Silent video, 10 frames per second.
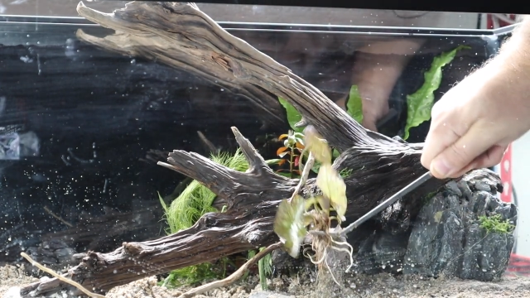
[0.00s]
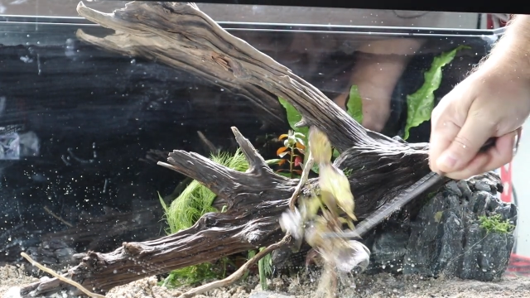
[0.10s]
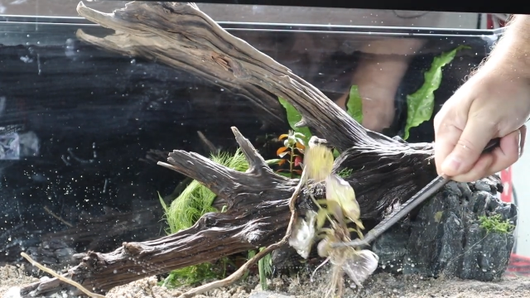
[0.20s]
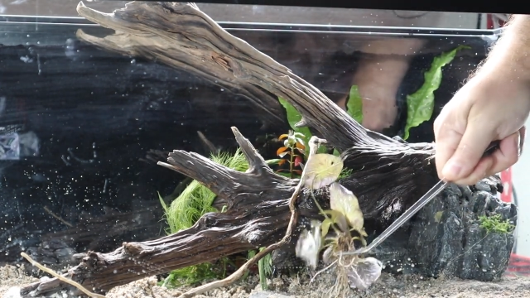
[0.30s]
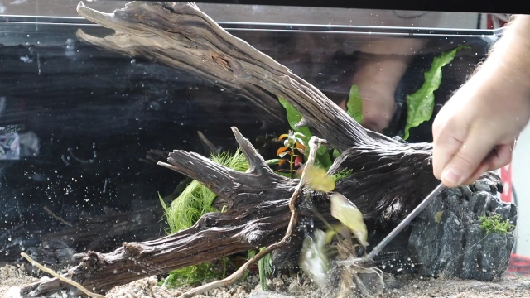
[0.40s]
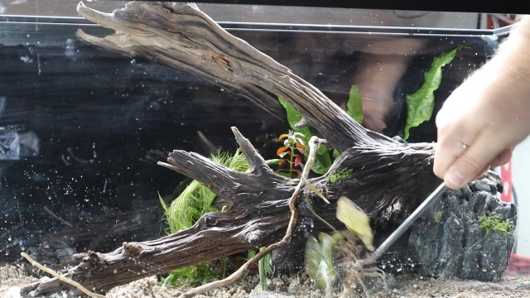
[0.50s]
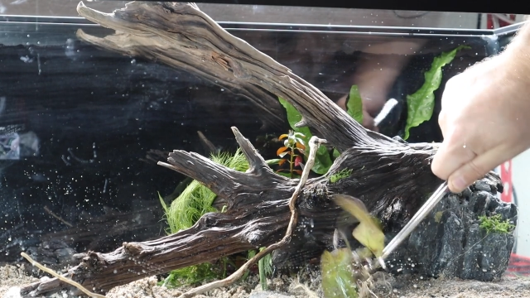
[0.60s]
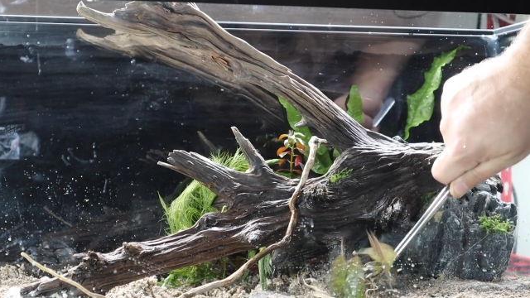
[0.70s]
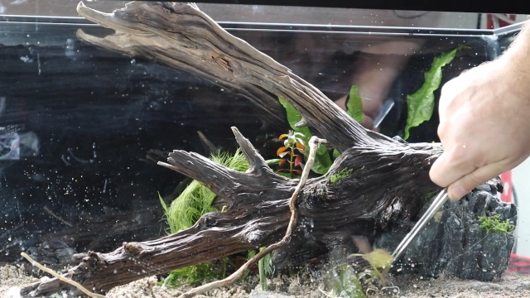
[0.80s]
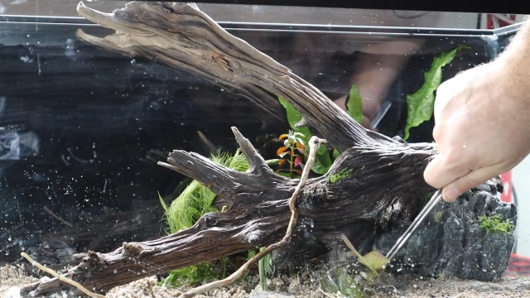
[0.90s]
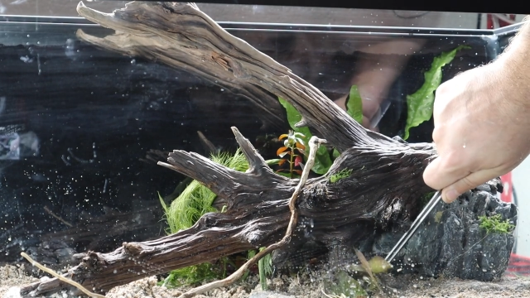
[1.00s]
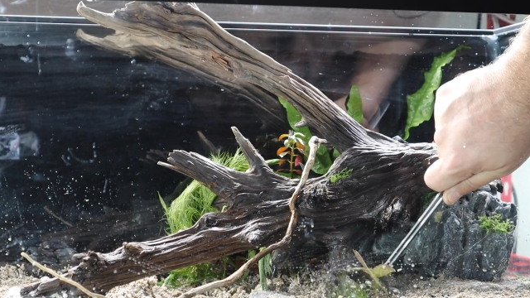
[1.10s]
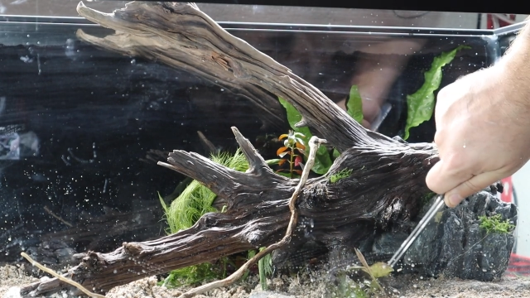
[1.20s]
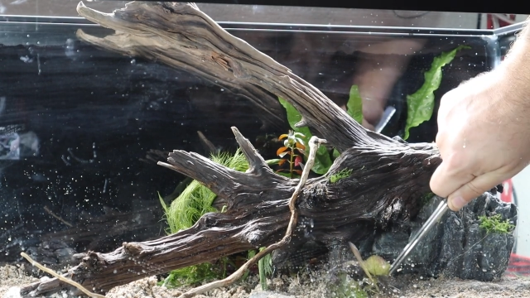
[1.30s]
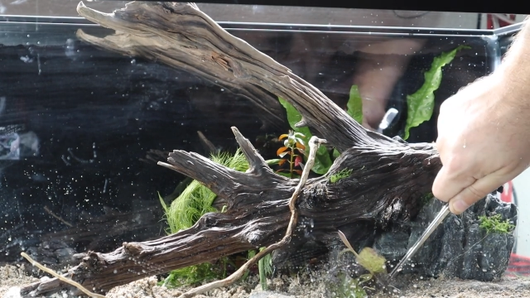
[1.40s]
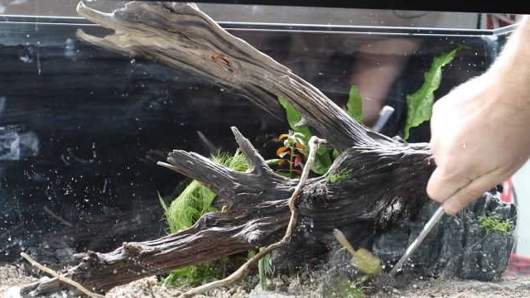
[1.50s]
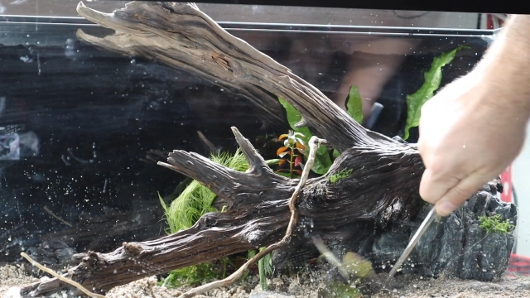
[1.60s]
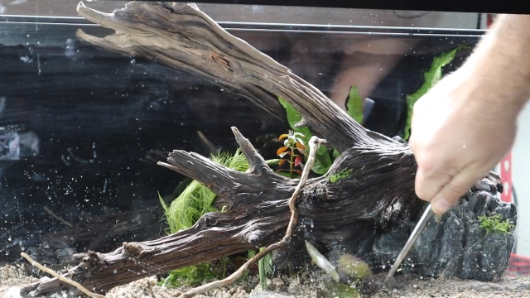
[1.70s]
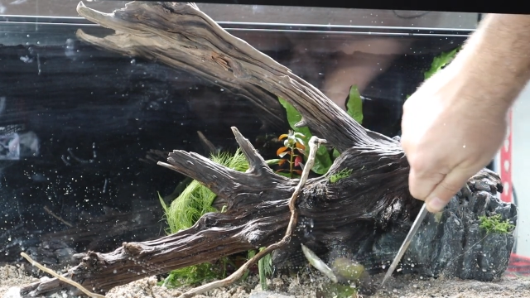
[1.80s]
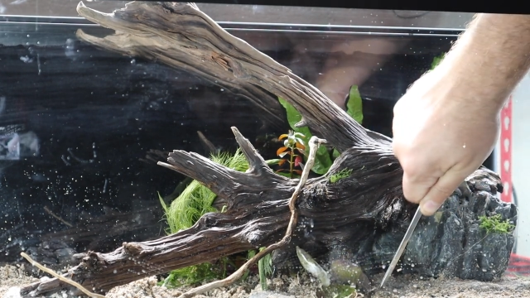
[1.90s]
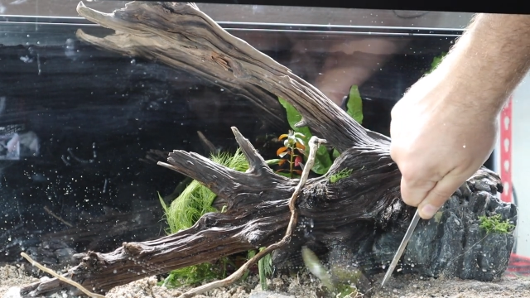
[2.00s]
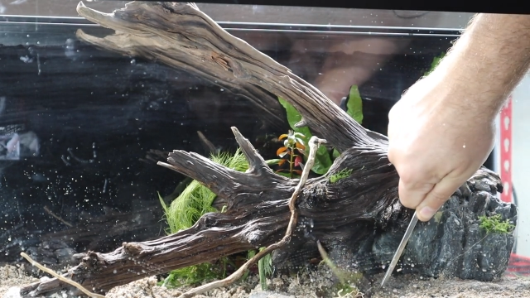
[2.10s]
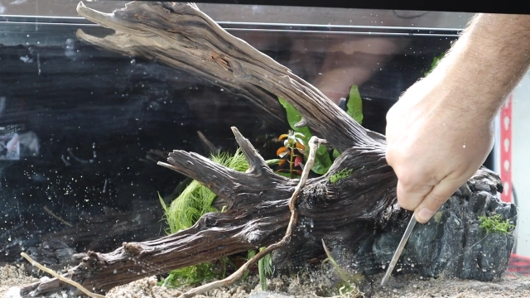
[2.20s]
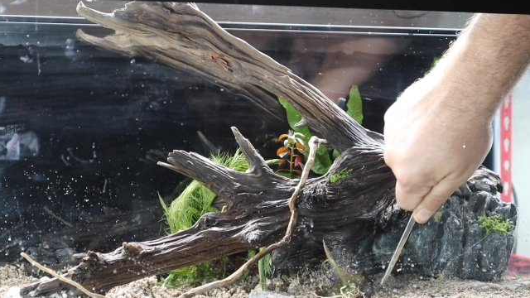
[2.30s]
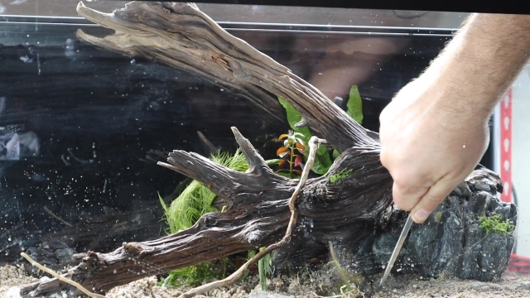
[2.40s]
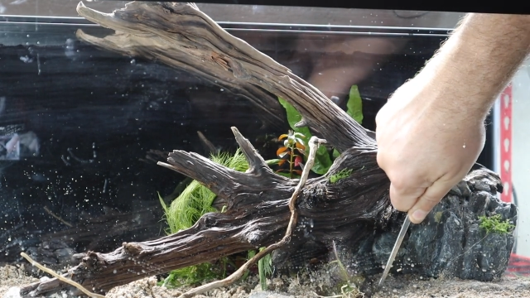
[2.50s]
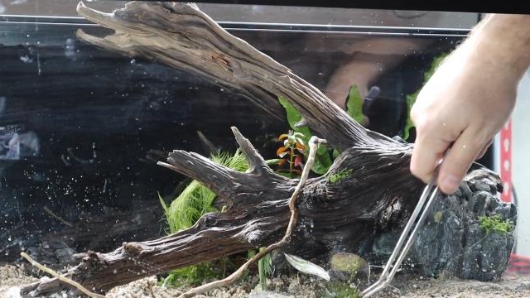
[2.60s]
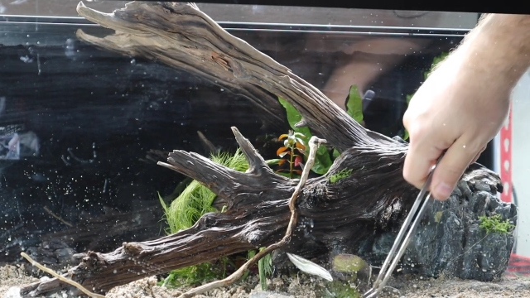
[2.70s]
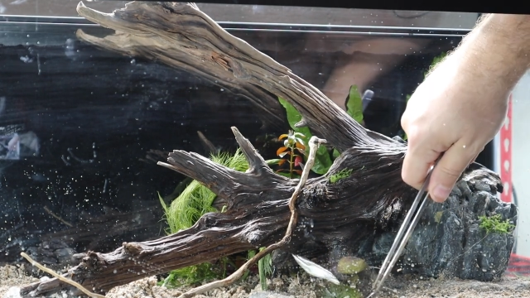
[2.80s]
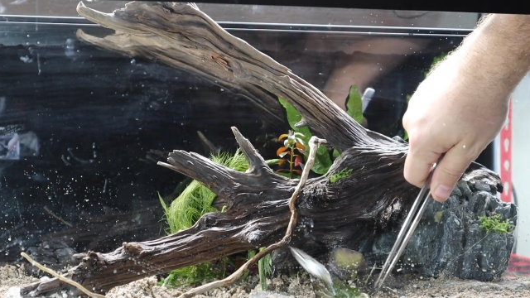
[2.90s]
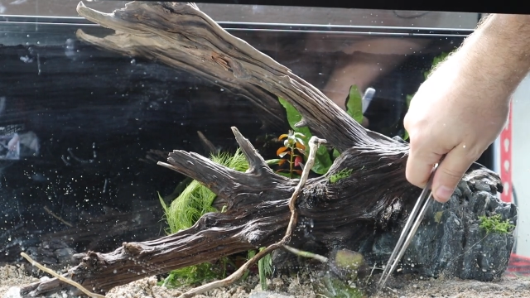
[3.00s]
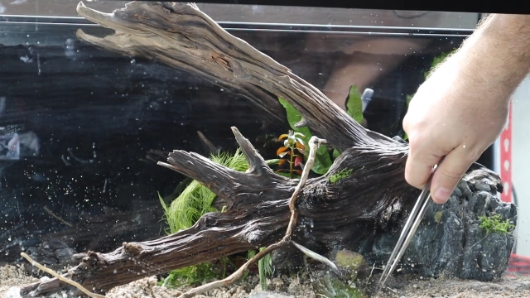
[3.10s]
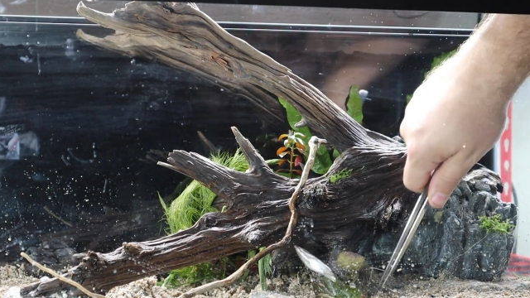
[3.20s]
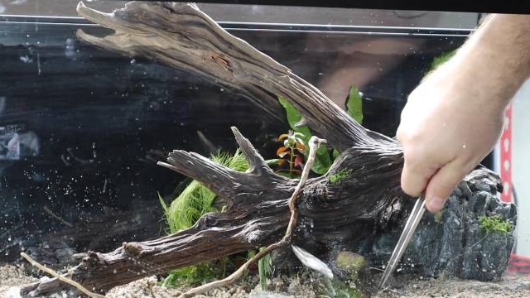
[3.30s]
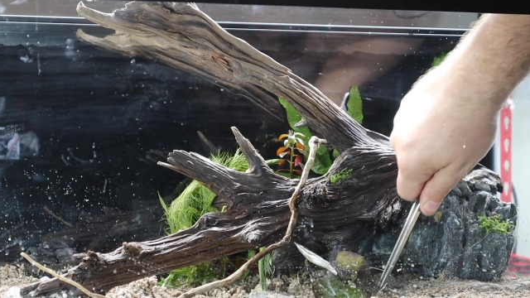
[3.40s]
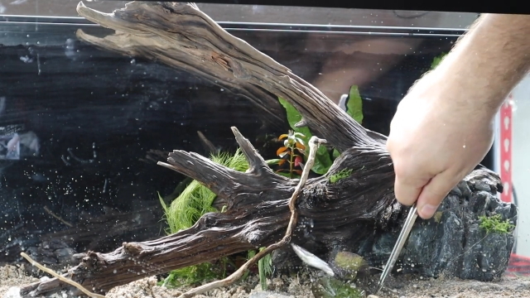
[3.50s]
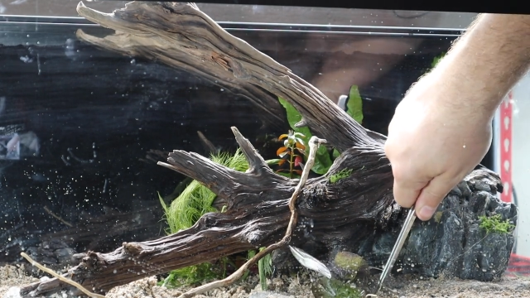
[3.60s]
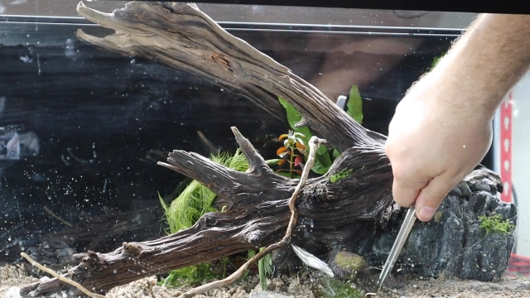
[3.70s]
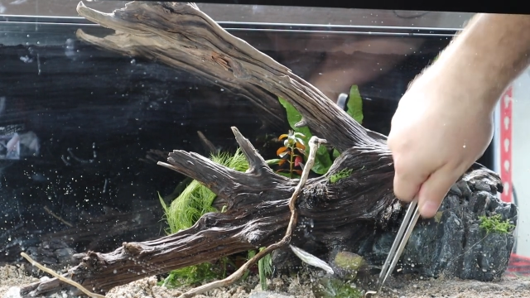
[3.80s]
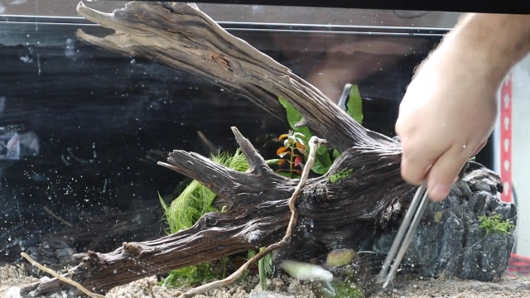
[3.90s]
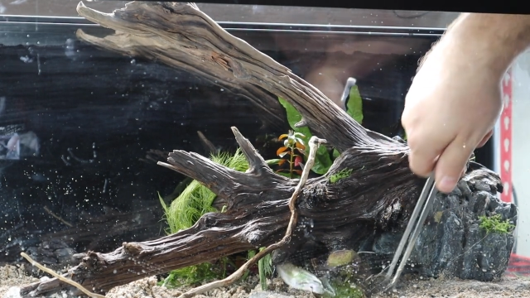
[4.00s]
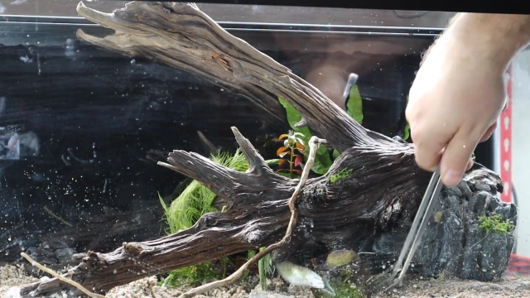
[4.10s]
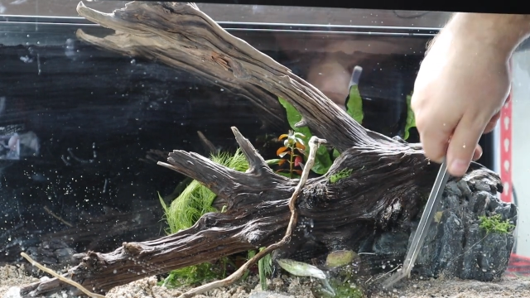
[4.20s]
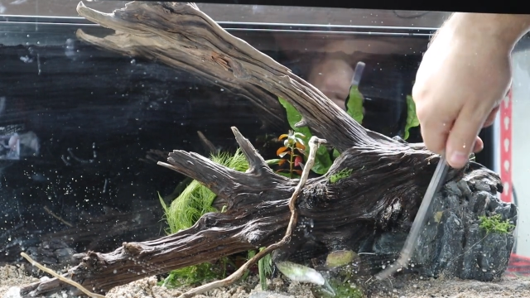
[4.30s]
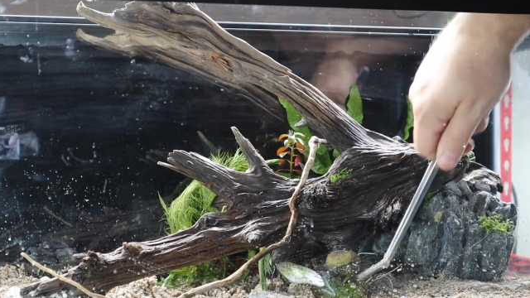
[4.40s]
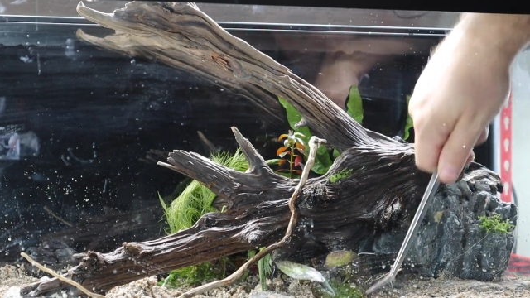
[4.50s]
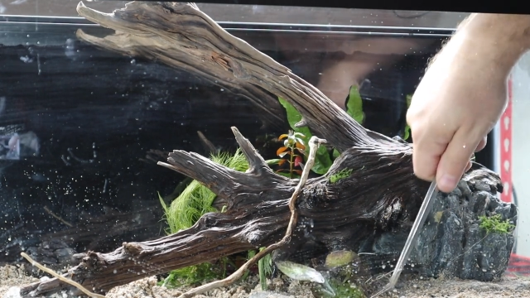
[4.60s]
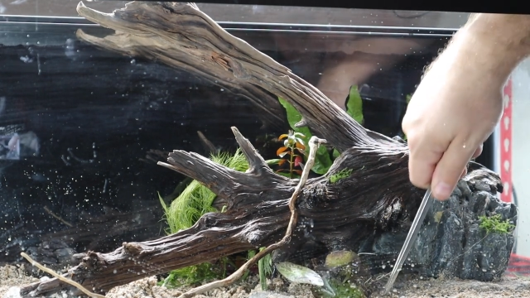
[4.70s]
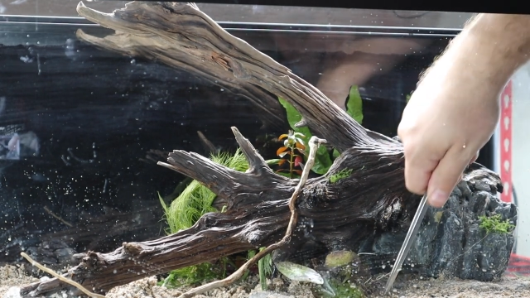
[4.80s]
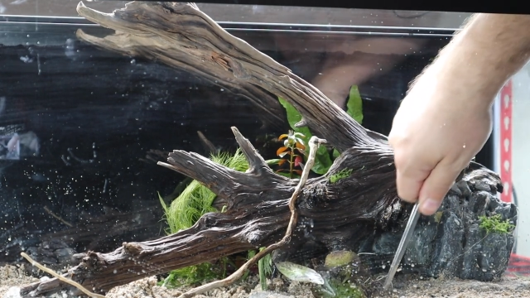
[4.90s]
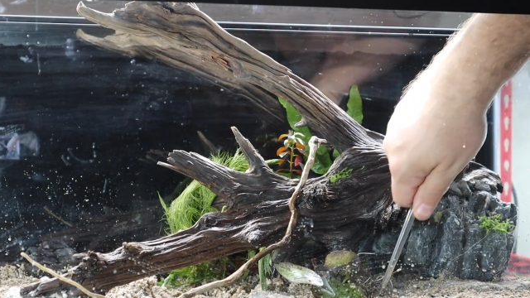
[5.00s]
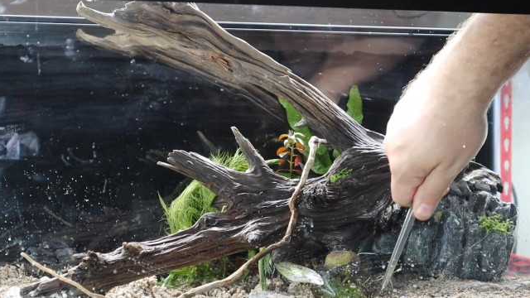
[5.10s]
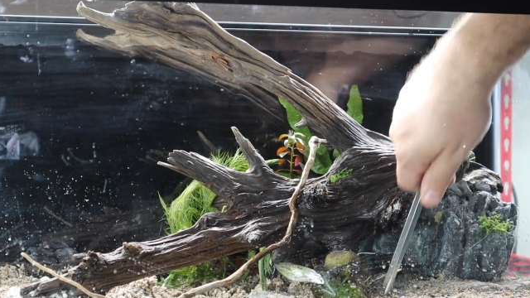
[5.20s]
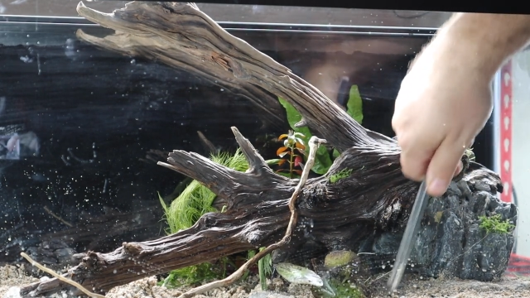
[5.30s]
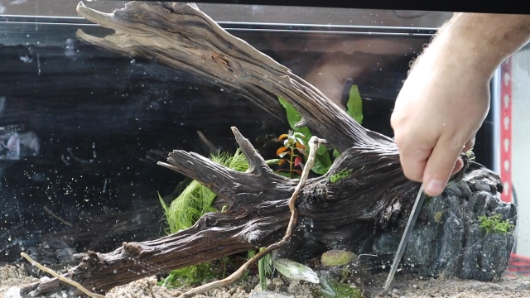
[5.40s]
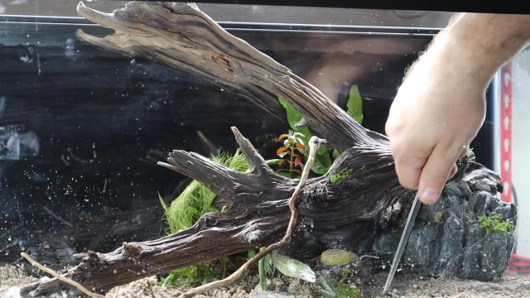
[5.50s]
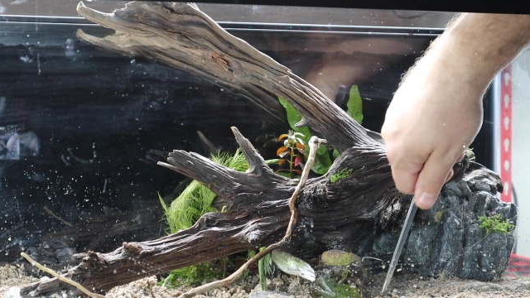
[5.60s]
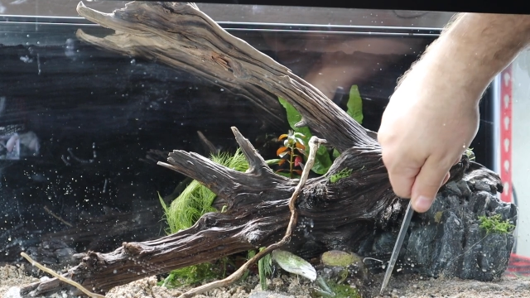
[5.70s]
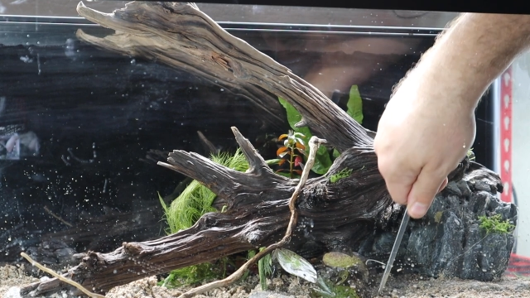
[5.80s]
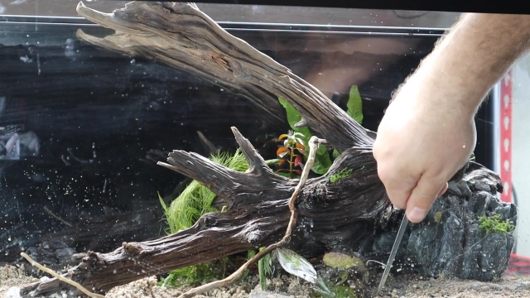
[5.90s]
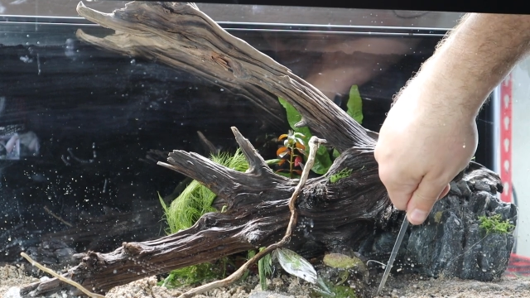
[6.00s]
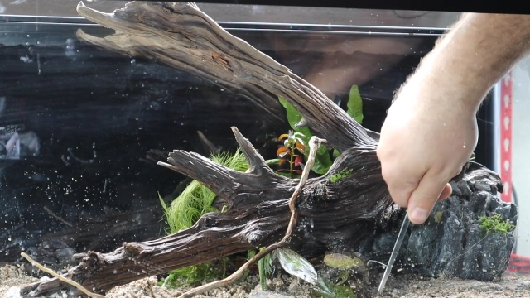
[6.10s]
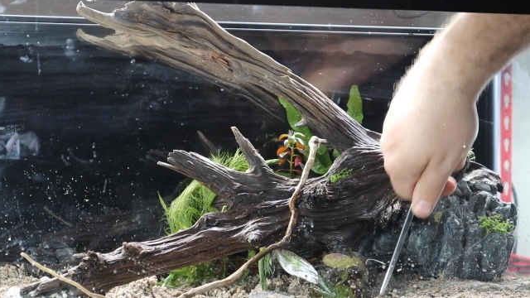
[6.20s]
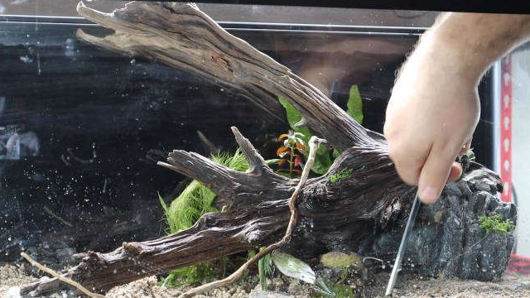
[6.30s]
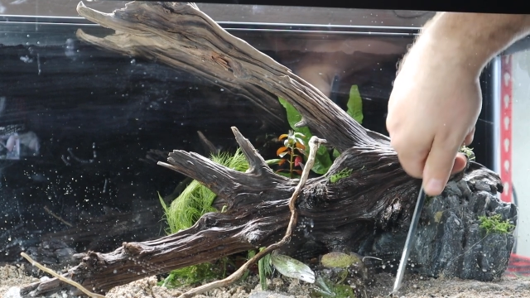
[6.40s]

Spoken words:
[unreadable: no face in view]